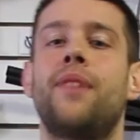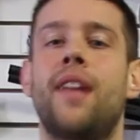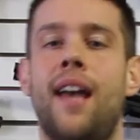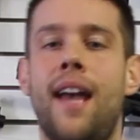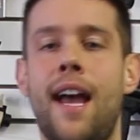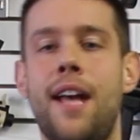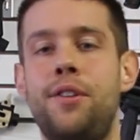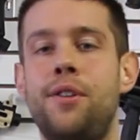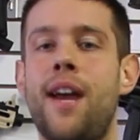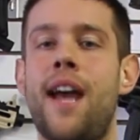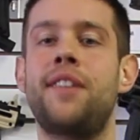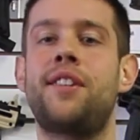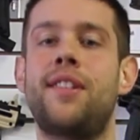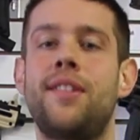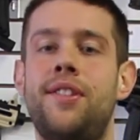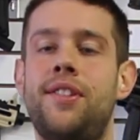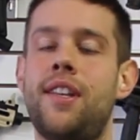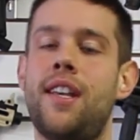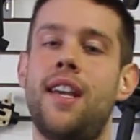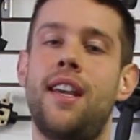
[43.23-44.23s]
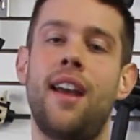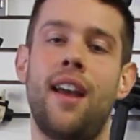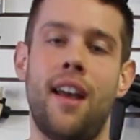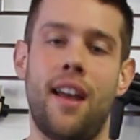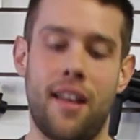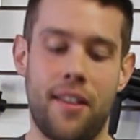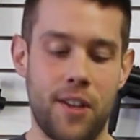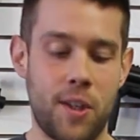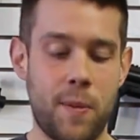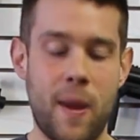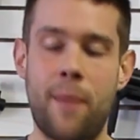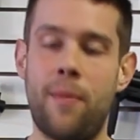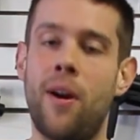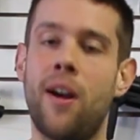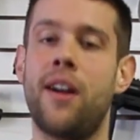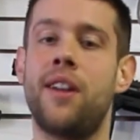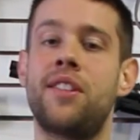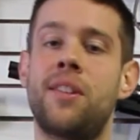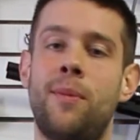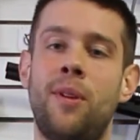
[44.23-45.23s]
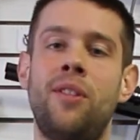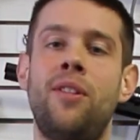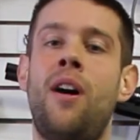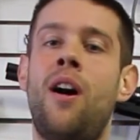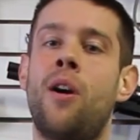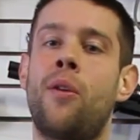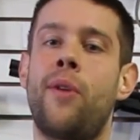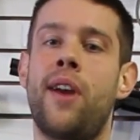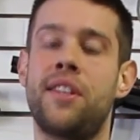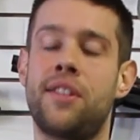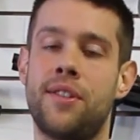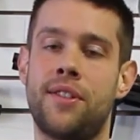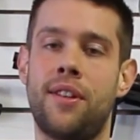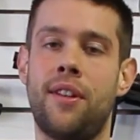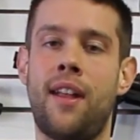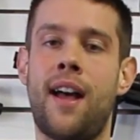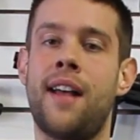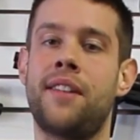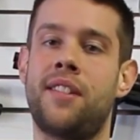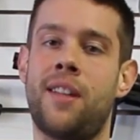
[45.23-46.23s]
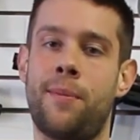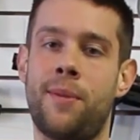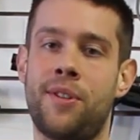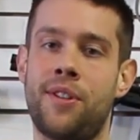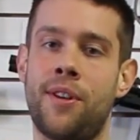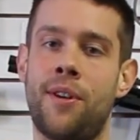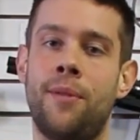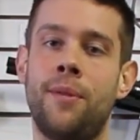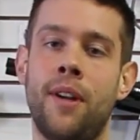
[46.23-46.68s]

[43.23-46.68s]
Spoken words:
As you guys can see, this paintball gun has come a long way since the last episode.